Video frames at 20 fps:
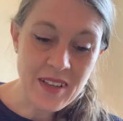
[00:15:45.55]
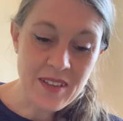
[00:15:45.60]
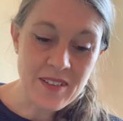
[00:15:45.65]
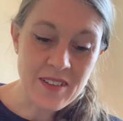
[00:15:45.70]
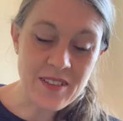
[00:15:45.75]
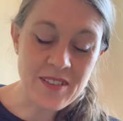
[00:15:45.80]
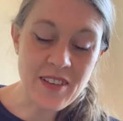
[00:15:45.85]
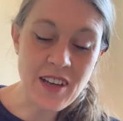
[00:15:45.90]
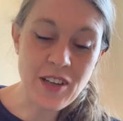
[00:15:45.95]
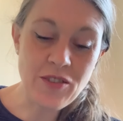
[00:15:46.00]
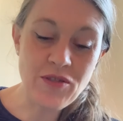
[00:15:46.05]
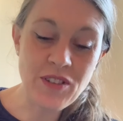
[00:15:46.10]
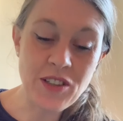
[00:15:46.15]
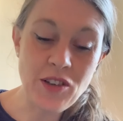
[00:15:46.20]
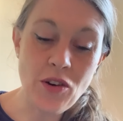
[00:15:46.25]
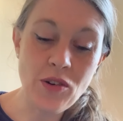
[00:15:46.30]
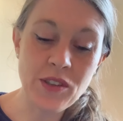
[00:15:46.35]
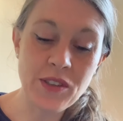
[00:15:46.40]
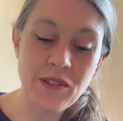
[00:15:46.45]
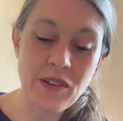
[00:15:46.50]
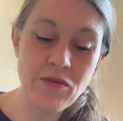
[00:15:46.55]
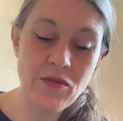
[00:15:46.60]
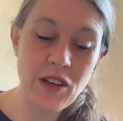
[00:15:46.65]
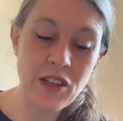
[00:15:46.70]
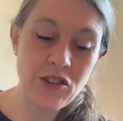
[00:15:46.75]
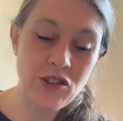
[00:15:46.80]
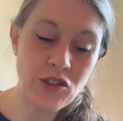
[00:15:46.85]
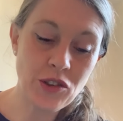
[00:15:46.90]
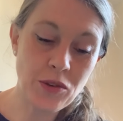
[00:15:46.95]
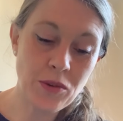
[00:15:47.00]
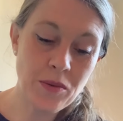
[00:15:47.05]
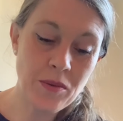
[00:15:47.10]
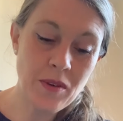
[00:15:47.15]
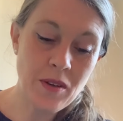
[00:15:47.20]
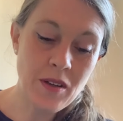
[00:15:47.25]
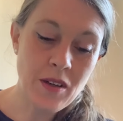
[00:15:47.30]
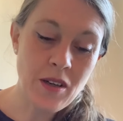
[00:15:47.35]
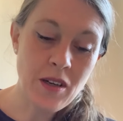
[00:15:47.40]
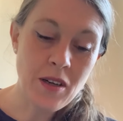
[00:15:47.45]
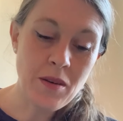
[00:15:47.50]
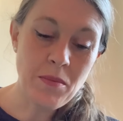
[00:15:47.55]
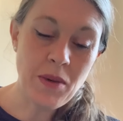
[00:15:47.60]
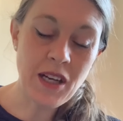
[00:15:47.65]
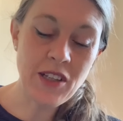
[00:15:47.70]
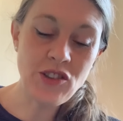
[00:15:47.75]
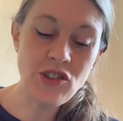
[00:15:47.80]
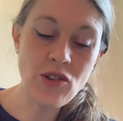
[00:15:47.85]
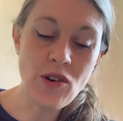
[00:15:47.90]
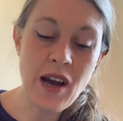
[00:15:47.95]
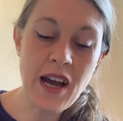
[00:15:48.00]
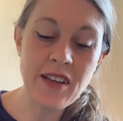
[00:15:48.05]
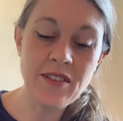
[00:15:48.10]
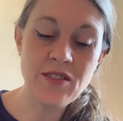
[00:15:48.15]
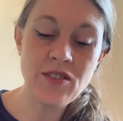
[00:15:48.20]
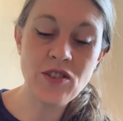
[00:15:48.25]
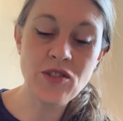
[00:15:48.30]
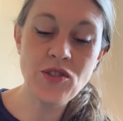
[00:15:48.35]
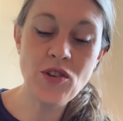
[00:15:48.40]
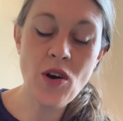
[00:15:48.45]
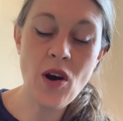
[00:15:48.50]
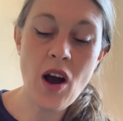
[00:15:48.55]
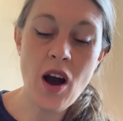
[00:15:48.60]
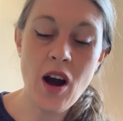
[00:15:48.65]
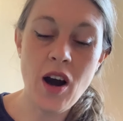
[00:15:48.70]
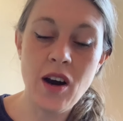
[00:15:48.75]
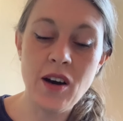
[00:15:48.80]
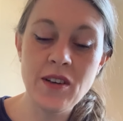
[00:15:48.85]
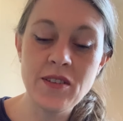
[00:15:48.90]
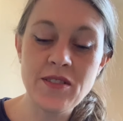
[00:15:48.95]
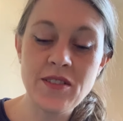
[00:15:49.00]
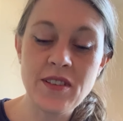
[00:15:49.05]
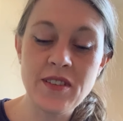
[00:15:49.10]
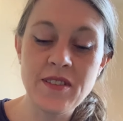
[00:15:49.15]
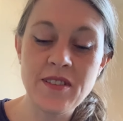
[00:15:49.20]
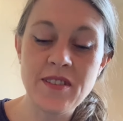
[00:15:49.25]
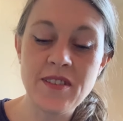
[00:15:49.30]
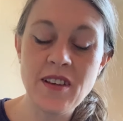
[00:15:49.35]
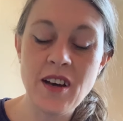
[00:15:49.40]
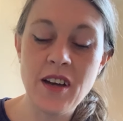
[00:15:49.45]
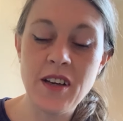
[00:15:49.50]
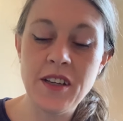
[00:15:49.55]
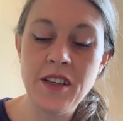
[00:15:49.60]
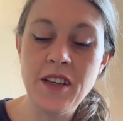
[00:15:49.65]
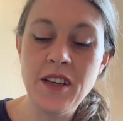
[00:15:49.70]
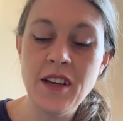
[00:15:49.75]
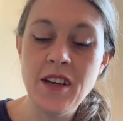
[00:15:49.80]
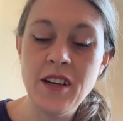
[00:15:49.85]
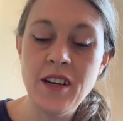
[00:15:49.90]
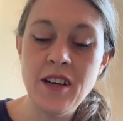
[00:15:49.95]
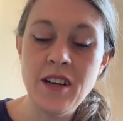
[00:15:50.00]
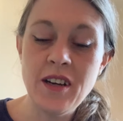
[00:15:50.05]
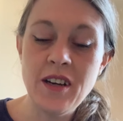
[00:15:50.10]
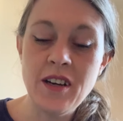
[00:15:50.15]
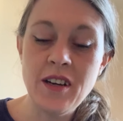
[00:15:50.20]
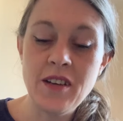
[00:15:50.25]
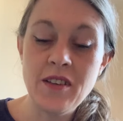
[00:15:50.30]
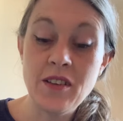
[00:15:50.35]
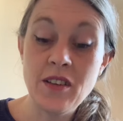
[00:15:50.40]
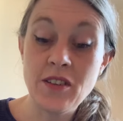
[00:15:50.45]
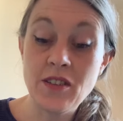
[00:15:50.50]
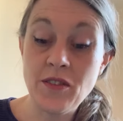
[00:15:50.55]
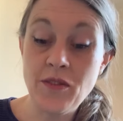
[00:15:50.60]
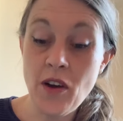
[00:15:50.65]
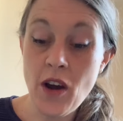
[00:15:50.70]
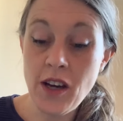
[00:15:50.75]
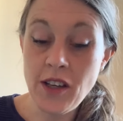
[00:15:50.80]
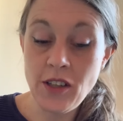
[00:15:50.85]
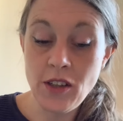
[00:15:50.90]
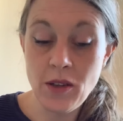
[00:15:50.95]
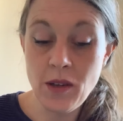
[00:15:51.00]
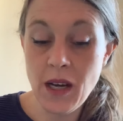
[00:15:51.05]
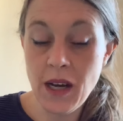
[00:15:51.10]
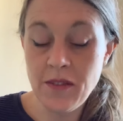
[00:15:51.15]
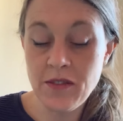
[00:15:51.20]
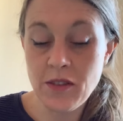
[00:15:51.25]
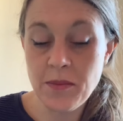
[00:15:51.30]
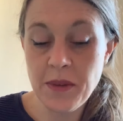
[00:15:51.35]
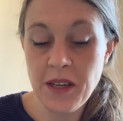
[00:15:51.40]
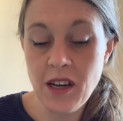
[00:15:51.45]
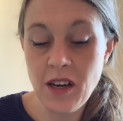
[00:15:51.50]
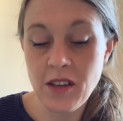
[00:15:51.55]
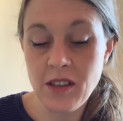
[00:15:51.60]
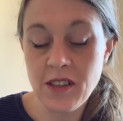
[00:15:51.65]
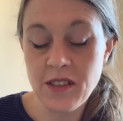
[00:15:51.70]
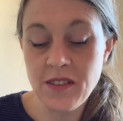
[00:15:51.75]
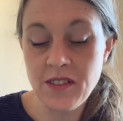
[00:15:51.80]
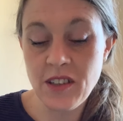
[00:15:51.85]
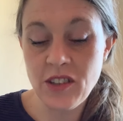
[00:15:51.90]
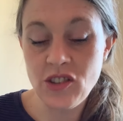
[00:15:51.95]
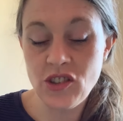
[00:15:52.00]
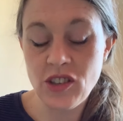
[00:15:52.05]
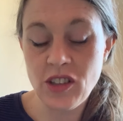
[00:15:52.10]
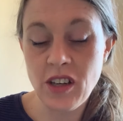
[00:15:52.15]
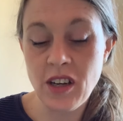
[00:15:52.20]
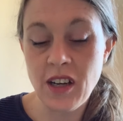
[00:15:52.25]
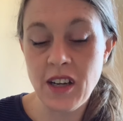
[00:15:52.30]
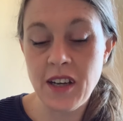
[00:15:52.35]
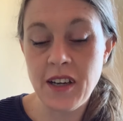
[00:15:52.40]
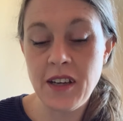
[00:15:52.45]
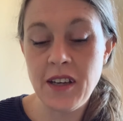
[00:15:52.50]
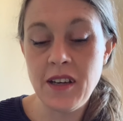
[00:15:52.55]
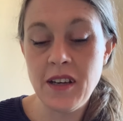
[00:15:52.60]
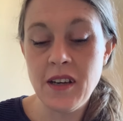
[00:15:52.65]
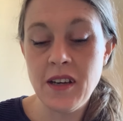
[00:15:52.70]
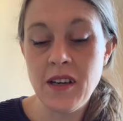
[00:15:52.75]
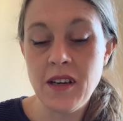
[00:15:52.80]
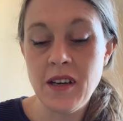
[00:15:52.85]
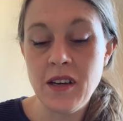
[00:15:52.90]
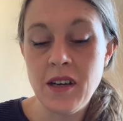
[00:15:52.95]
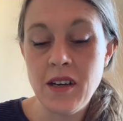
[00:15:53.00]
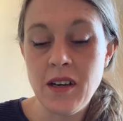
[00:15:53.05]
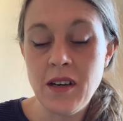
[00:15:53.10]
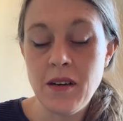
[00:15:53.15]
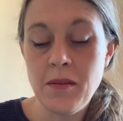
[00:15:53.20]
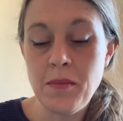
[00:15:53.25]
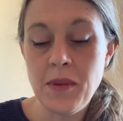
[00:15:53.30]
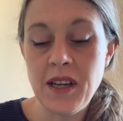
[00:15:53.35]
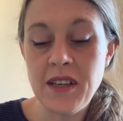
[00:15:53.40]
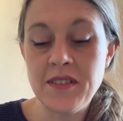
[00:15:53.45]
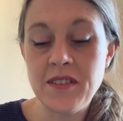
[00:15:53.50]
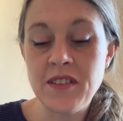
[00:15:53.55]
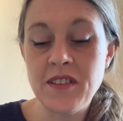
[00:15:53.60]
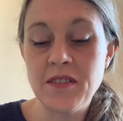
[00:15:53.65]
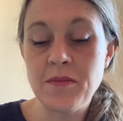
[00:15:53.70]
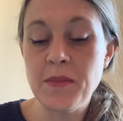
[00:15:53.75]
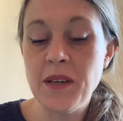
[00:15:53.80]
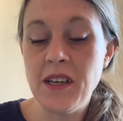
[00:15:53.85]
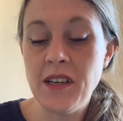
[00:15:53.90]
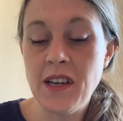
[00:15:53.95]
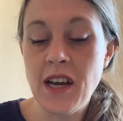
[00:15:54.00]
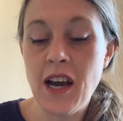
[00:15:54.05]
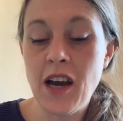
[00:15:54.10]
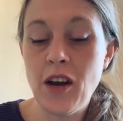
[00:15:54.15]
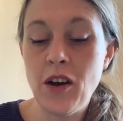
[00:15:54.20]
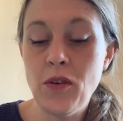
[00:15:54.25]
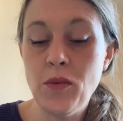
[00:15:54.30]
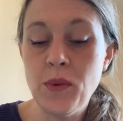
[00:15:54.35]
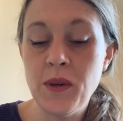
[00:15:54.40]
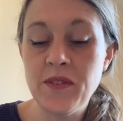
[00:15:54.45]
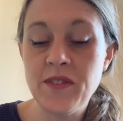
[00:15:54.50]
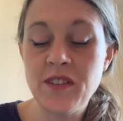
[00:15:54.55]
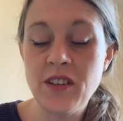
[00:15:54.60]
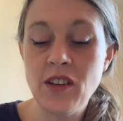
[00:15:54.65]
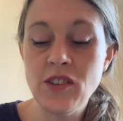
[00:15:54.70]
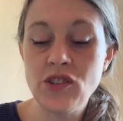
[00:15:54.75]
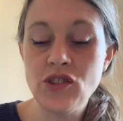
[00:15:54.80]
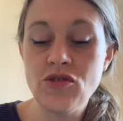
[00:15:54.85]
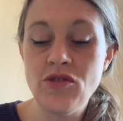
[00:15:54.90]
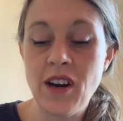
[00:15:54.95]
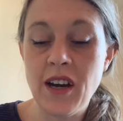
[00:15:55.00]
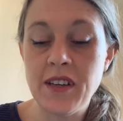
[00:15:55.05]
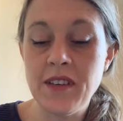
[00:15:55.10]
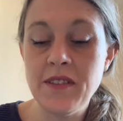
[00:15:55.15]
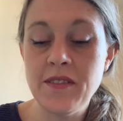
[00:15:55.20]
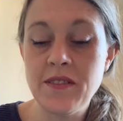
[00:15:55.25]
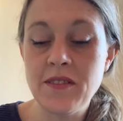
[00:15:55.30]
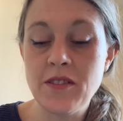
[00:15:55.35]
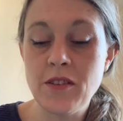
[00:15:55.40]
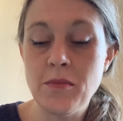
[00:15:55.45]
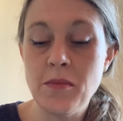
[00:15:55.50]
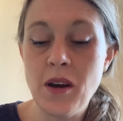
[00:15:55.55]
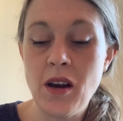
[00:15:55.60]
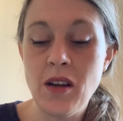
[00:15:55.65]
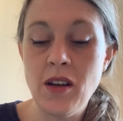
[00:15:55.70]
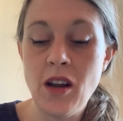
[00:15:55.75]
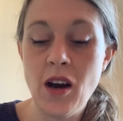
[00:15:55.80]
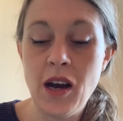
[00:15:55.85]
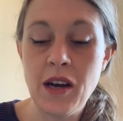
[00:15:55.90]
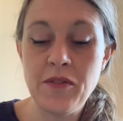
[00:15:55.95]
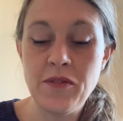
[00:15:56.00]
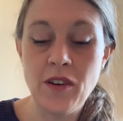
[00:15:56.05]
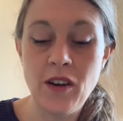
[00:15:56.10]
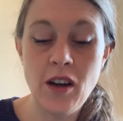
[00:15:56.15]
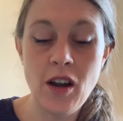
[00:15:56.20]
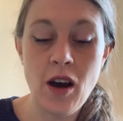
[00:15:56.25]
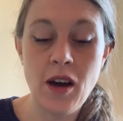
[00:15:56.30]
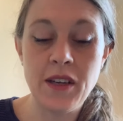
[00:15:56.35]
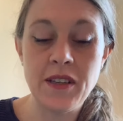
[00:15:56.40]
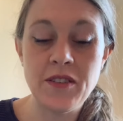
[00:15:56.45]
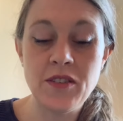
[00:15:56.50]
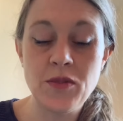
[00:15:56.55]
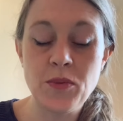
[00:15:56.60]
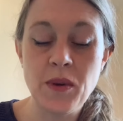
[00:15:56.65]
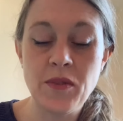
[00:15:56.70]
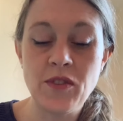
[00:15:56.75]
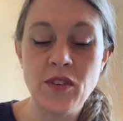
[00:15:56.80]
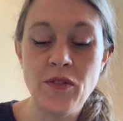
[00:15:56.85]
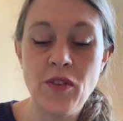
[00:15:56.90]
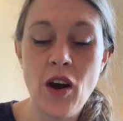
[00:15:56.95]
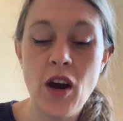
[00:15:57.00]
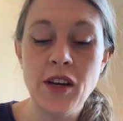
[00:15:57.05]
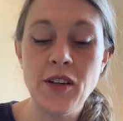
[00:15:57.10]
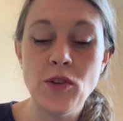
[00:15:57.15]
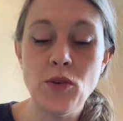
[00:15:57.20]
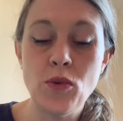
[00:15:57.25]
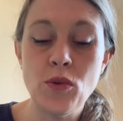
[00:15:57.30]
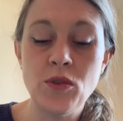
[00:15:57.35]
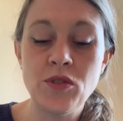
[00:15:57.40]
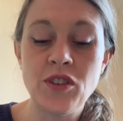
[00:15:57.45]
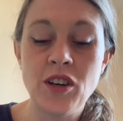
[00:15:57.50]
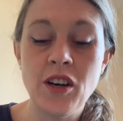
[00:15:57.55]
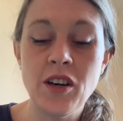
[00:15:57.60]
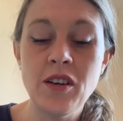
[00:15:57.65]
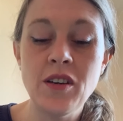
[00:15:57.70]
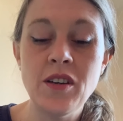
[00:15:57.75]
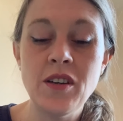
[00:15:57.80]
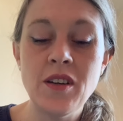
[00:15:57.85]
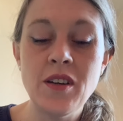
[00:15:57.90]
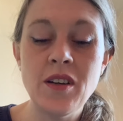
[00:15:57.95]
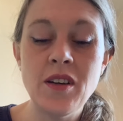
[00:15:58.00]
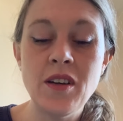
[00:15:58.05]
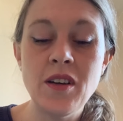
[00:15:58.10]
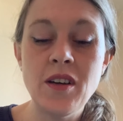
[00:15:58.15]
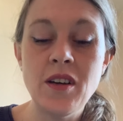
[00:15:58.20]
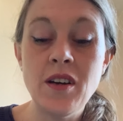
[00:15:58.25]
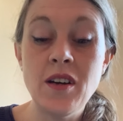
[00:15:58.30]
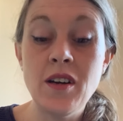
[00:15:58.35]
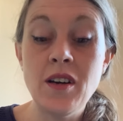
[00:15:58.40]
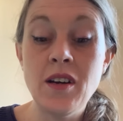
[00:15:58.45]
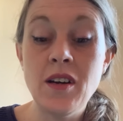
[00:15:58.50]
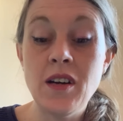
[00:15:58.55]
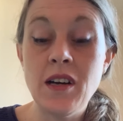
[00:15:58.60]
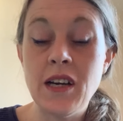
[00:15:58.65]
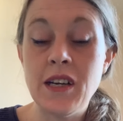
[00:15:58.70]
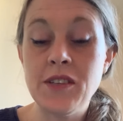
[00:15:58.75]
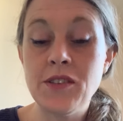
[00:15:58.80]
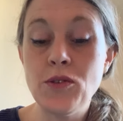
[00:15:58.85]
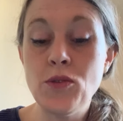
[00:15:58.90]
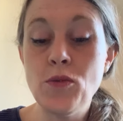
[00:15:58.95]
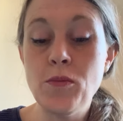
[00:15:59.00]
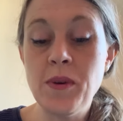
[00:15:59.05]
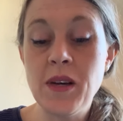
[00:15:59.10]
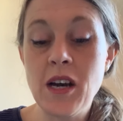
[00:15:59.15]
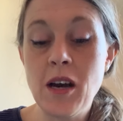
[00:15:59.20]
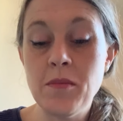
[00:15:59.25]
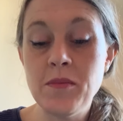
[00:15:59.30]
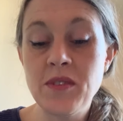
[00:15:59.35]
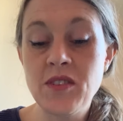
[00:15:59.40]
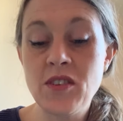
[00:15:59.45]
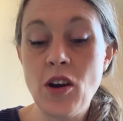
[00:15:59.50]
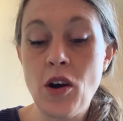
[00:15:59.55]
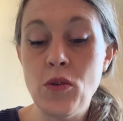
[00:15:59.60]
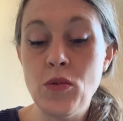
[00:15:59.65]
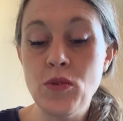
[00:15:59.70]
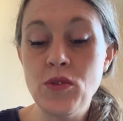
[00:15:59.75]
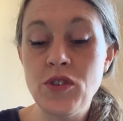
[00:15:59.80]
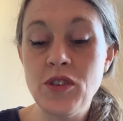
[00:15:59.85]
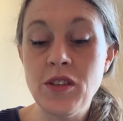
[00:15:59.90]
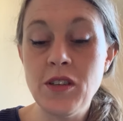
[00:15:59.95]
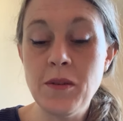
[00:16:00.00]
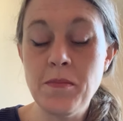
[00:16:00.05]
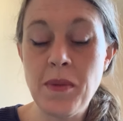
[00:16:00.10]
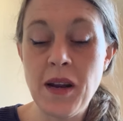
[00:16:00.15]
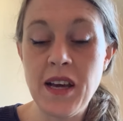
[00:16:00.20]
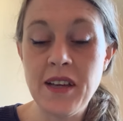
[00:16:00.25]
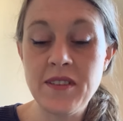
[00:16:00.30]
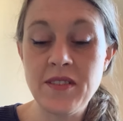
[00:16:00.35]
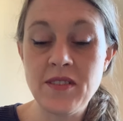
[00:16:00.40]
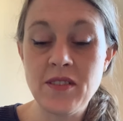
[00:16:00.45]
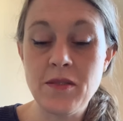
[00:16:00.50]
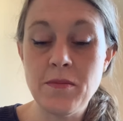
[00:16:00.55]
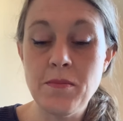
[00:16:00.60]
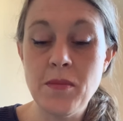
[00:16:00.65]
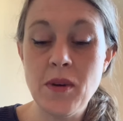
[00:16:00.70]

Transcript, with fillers: The sacred honouring ritual. Place your hands on your heart and say, The divine who loves me unconditionally blesses me now with such grace that my life aligns with divine order, and all becomes golden, blessed and